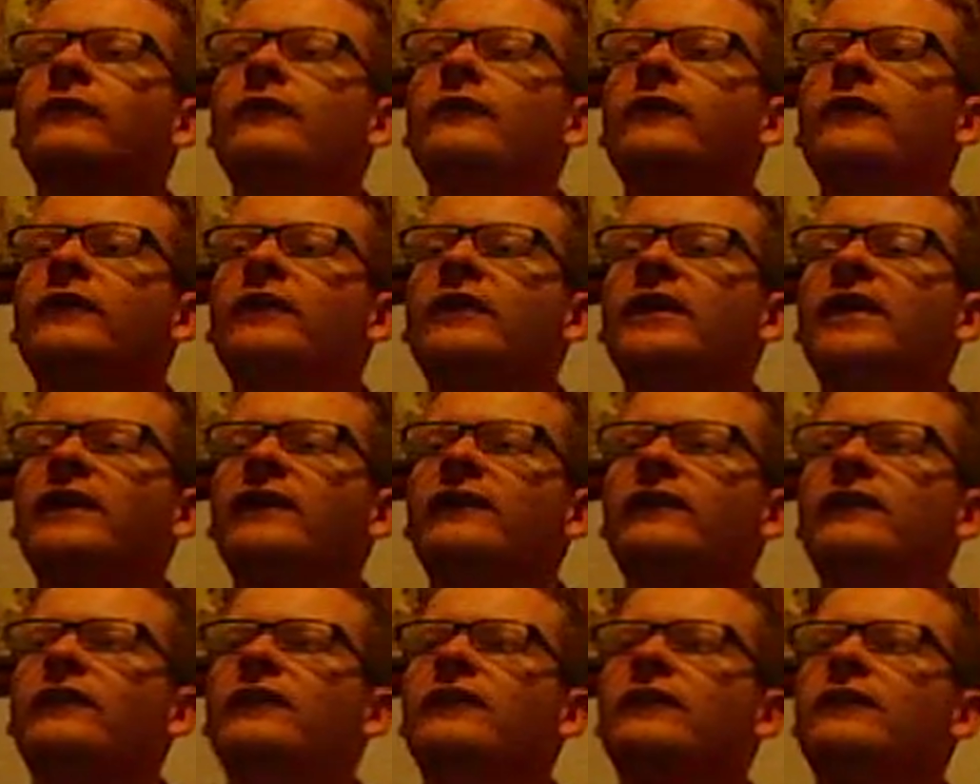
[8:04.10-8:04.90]
niece
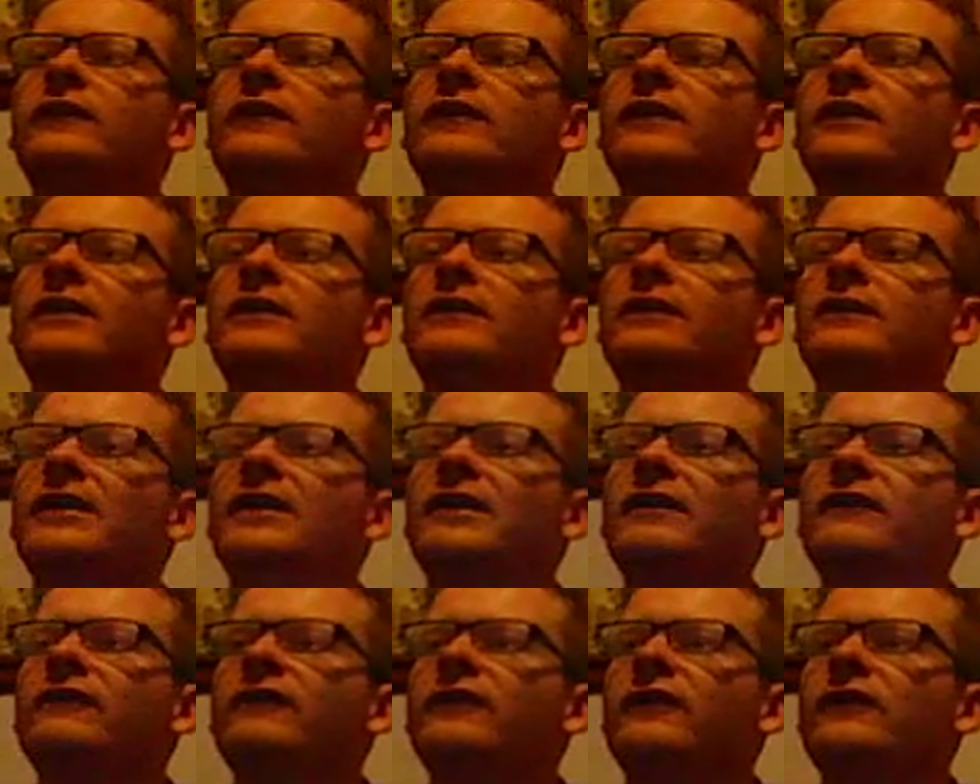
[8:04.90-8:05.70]
and
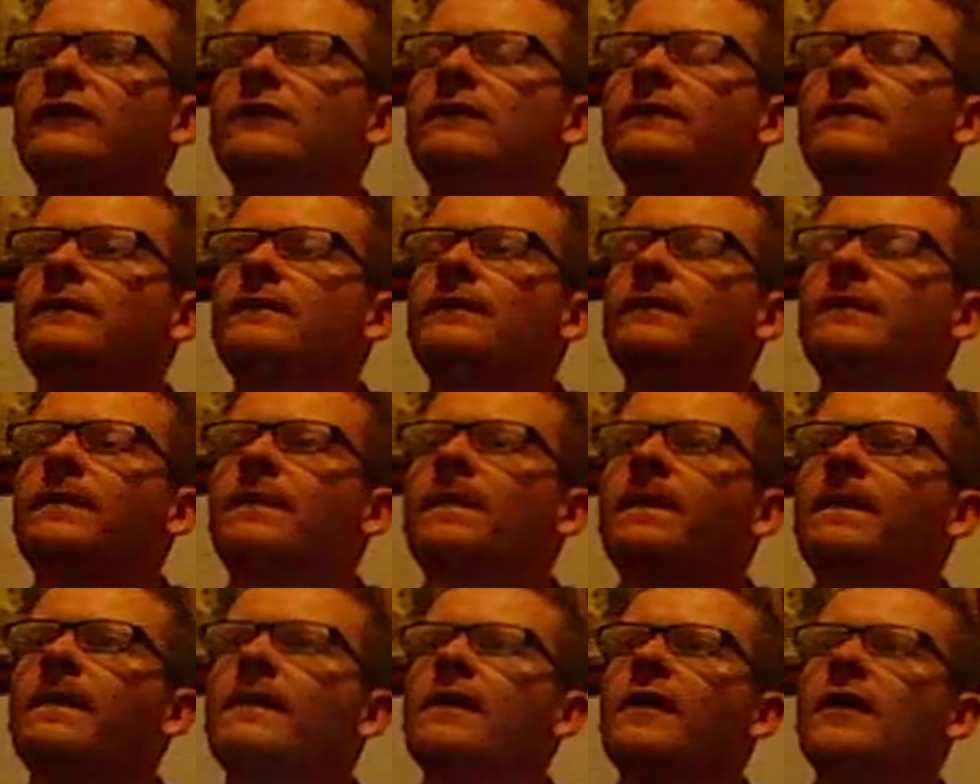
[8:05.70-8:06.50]
nephew,
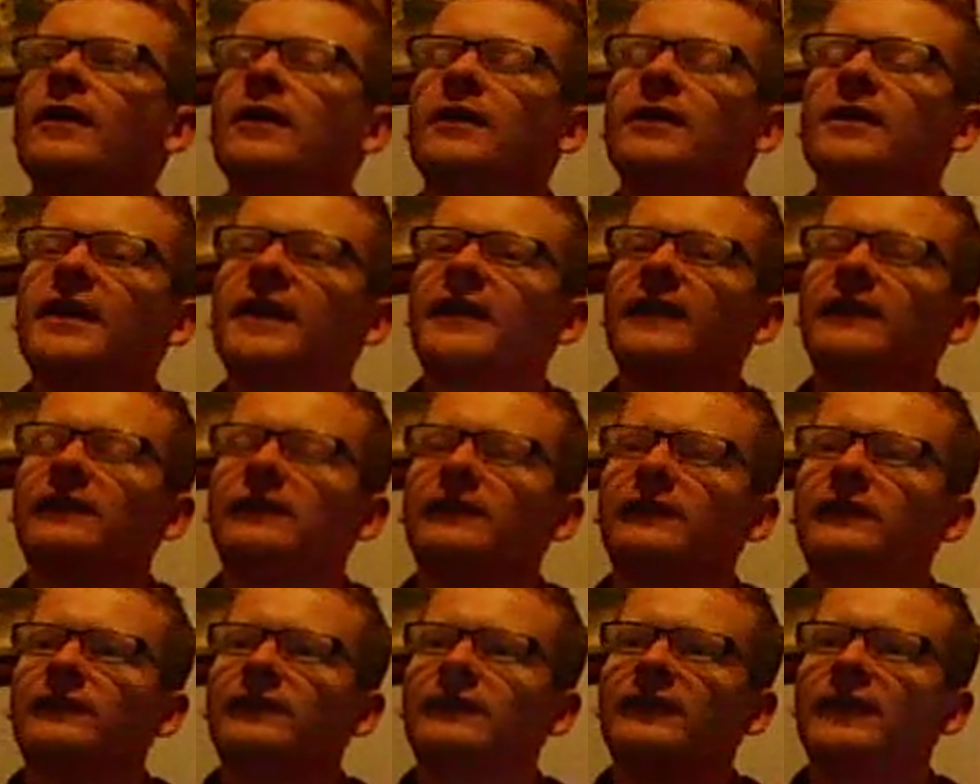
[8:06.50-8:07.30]
Lex
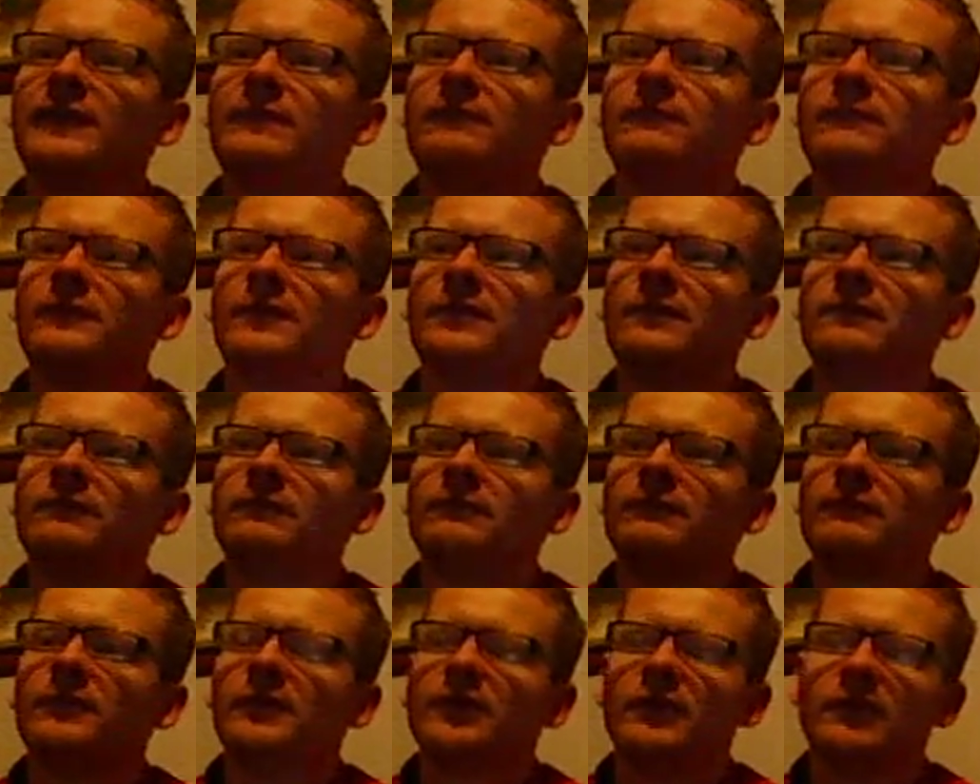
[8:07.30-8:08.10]
and Tim
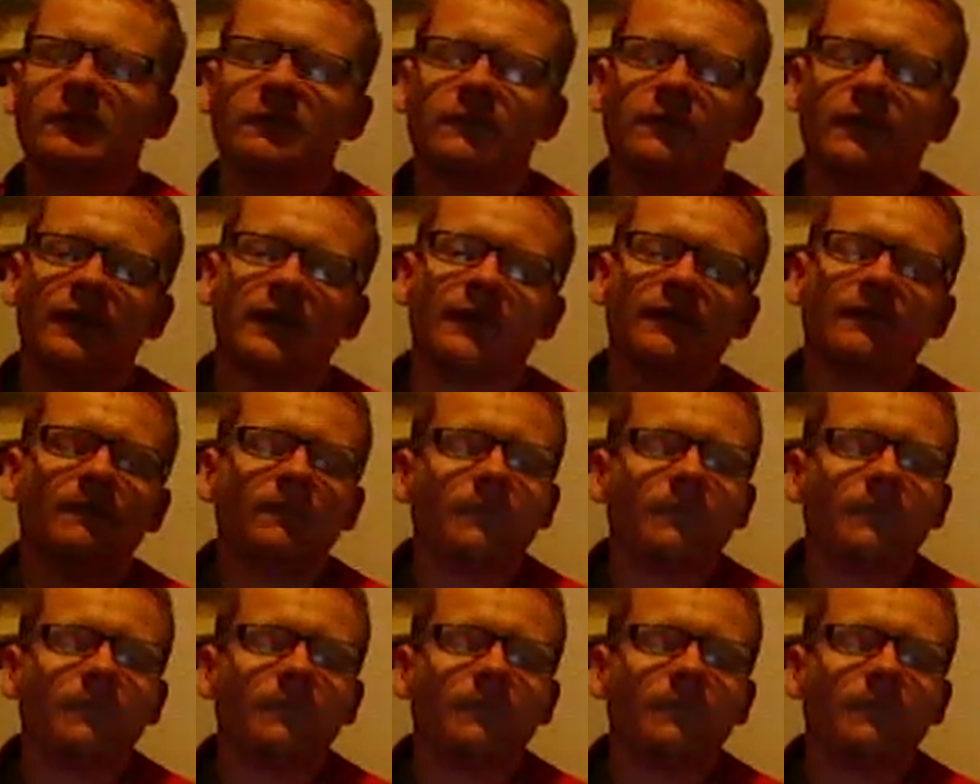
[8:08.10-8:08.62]
Murphy,